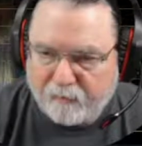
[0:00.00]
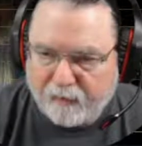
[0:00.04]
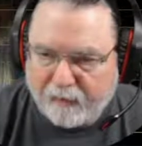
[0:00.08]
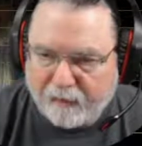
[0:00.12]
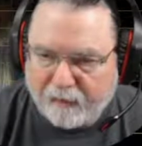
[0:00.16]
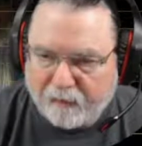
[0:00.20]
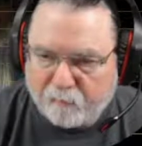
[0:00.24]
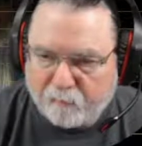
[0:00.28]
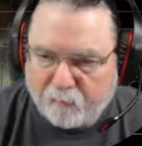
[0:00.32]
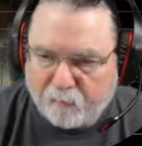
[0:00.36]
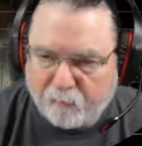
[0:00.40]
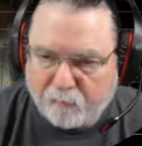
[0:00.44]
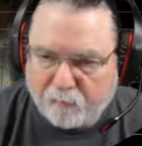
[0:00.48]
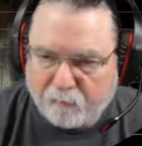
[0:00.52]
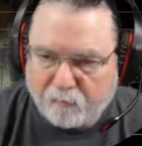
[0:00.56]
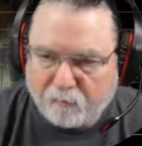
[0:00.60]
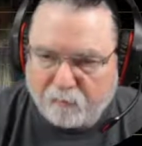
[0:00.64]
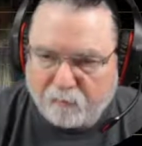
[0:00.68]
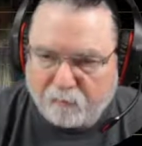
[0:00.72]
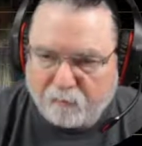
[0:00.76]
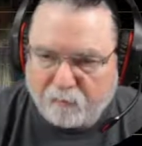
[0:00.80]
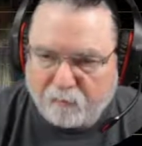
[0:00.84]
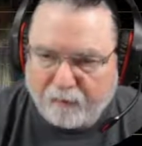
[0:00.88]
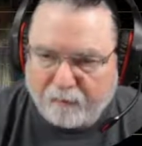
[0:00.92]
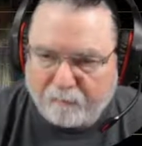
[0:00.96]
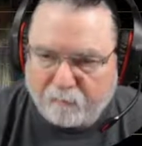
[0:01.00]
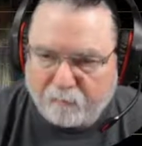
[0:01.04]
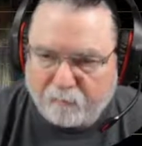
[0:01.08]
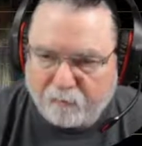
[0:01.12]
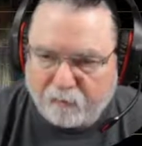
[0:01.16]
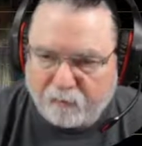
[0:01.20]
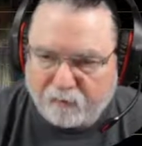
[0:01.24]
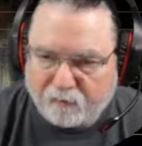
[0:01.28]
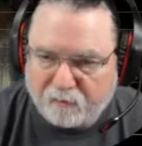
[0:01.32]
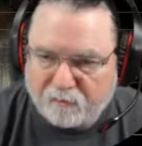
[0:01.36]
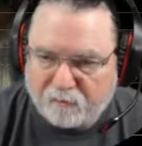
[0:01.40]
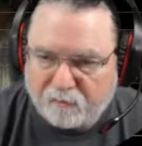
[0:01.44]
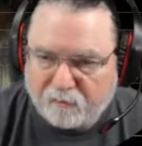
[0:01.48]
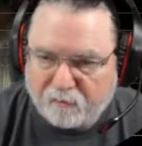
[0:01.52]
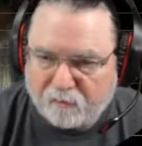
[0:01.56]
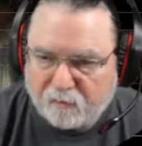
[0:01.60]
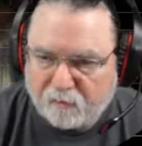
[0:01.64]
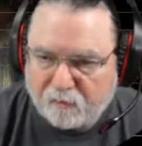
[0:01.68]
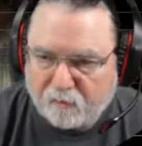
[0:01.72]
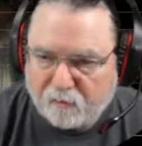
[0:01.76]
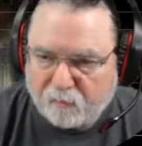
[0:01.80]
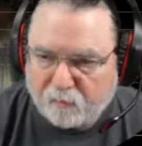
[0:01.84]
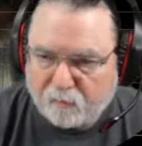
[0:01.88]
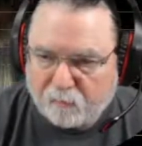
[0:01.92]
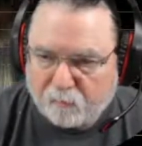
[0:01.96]
output, grab this,
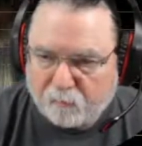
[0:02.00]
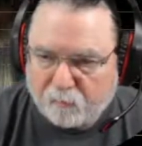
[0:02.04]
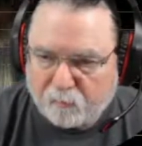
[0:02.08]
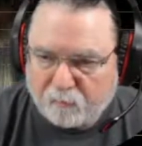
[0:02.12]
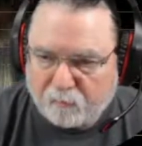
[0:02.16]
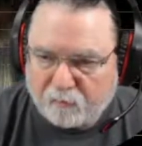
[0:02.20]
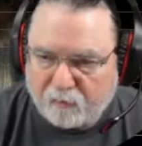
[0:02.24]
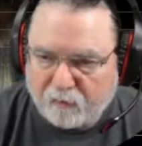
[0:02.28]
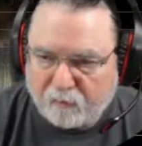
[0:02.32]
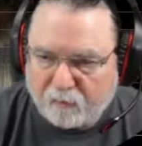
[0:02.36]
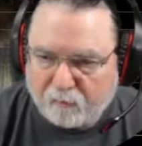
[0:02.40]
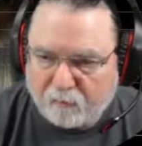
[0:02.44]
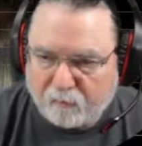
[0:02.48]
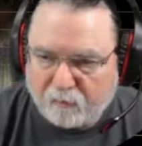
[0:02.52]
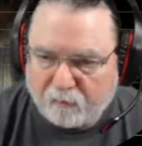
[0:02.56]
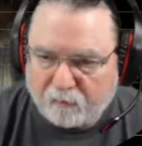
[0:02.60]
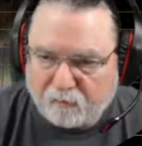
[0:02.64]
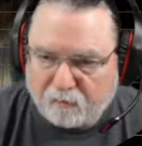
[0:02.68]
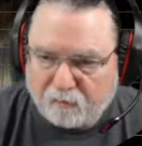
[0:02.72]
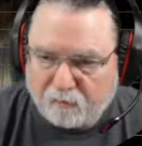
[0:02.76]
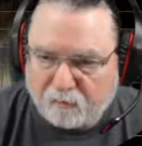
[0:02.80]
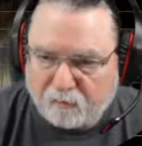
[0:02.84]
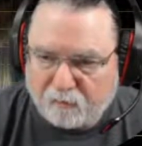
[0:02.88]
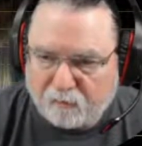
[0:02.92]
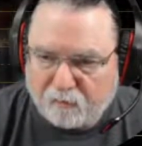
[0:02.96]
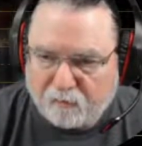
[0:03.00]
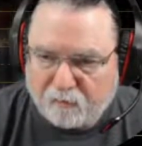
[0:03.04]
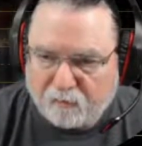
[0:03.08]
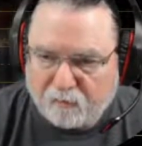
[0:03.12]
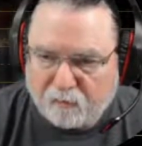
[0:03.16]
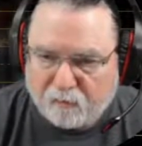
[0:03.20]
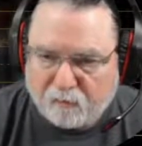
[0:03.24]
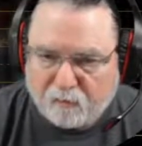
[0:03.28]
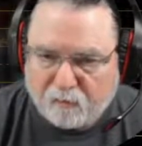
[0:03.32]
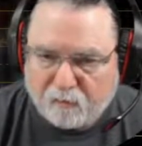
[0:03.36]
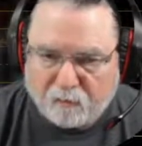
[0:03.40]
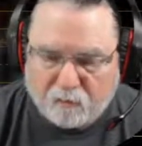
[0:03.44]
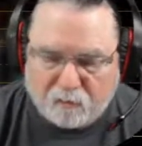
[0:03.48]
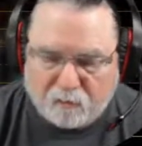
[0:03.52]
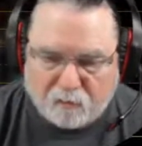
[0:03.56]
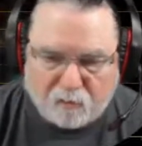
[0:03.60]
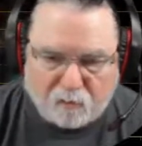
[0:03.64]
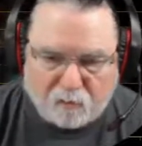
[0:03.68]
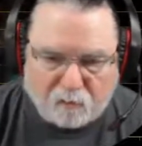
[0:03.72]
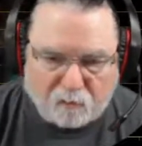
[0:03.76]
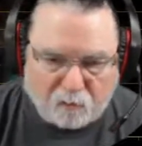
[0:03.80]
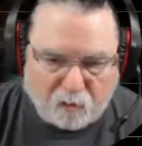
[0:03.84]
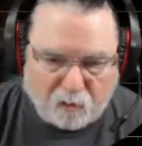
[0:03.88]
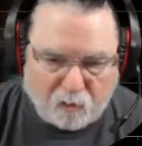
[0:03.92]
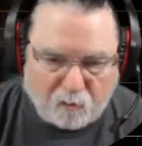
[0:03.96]
put that right there.
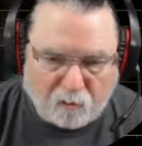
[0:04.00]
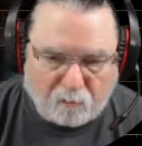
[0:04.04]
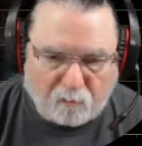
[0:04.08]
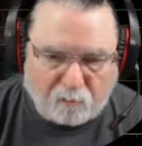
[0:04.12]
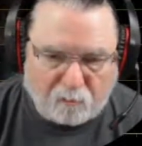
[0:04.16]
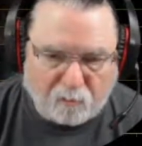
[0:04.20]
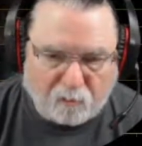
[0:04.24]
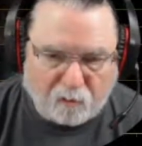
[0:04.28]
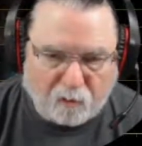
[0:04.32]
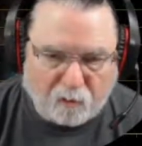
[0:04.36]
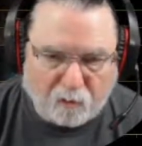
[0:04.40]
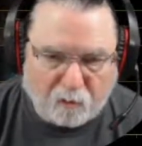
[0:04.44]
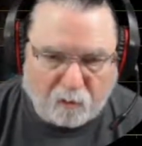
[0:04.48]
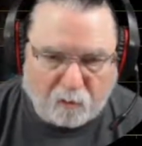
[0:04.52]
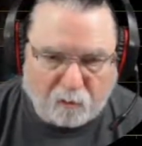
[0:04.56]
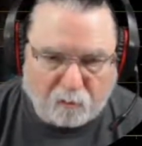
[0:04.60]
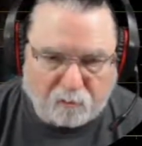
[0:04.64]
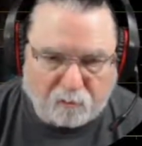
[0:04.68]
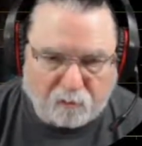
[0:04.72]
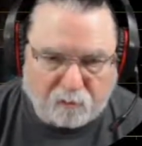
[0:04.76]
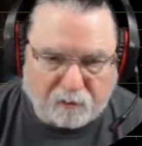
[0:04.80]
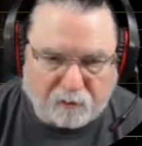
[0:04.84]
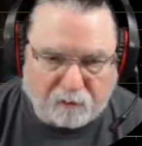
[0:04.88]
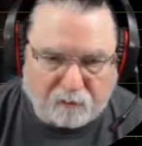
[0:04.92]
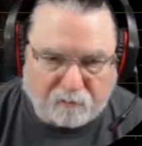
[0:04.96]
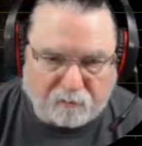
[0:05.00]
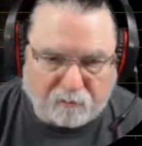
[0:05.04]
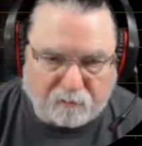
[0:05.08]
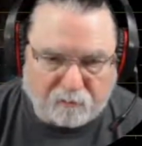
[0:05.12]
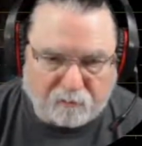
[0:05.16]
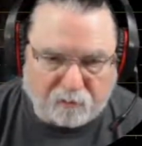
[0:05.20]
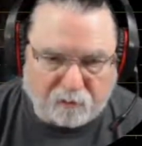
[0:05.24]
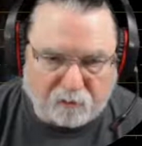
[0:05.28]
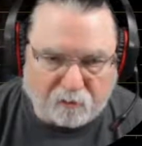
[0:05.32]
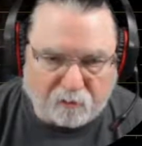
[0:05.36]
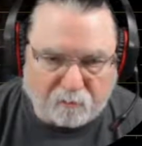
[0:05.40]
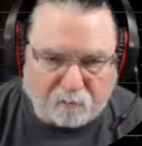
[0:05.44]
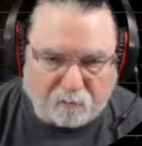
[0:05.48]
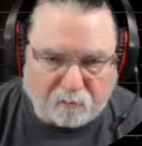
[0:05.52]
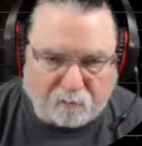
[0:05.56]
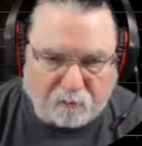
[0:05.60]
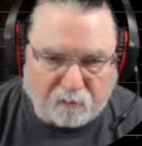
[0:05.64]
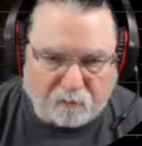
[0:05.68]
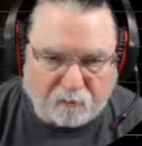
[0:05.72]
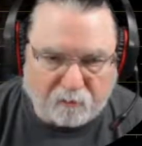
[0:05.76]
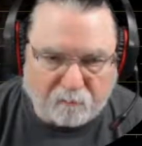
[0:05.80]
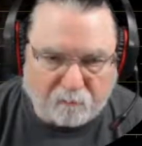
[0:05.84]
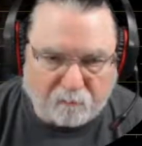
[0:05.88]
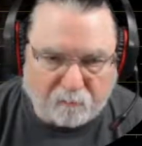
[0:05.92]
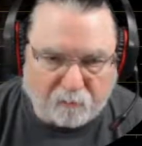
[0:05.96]
Lo and behold, ladies and gentlemen,
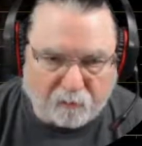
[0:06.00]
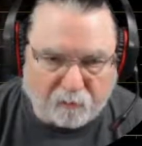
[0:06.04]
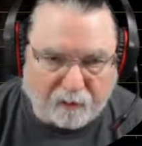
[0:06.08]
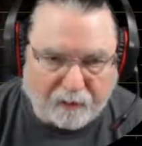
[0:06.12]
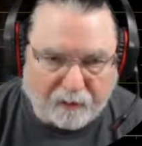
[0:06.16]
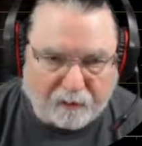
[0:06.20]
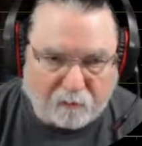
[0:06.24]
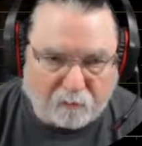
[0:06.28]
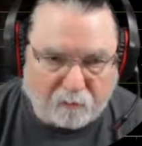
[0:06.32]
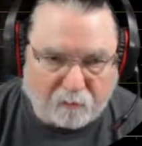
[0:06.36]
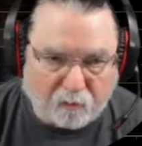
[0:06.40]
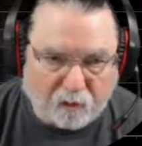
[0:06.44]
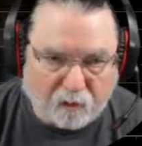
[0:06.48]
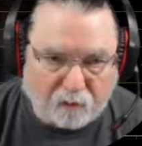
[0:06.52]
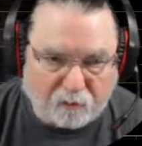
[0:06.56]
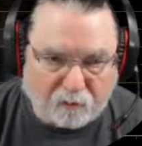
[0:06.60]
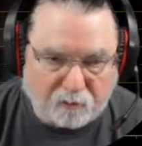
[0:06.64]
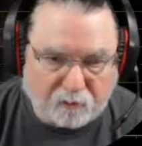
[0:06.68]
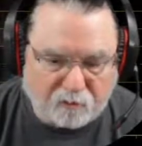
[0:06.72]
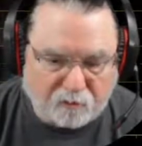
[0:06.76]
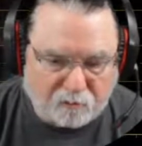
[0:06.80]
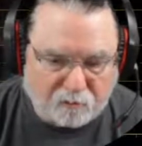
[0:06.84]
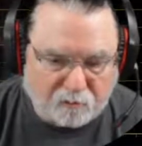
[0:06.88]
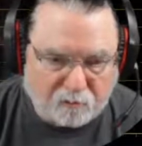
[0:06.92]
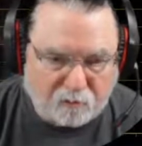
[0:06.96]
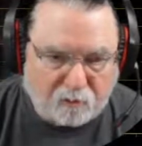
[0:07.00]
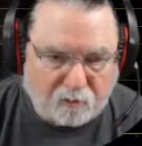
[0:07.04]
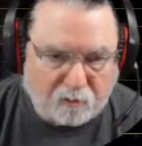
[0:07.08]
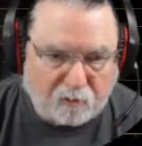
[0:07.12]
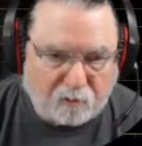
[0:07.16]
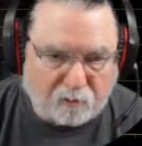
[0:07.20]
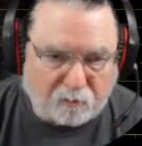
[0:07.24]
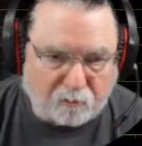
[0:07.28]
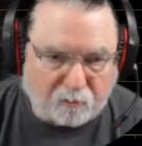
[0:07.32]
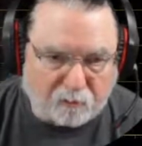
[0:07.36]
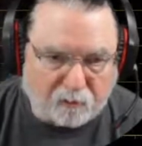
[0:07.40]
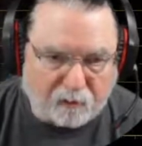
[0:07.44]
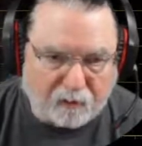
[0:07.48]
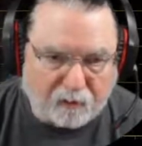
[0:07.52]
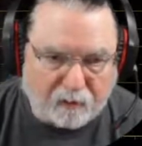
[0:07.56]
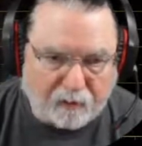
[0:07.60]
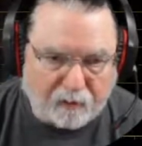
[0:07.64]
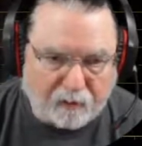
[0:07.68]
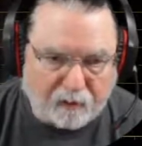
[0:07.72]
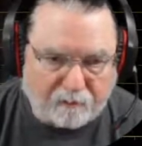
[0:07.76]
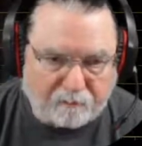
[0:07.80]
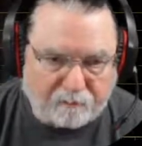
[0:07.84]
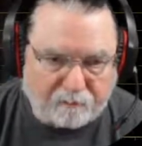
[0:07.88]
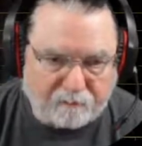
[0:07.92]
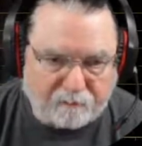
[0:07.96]
Blackwatch, we
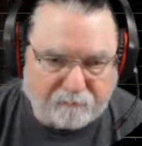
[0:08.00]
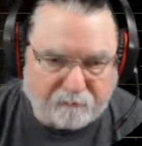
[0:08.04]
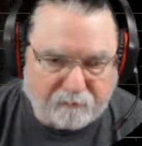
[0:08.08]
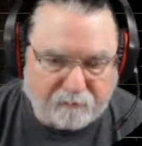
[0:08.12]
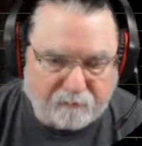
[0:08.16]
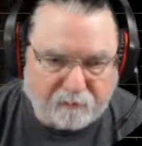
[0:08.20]
have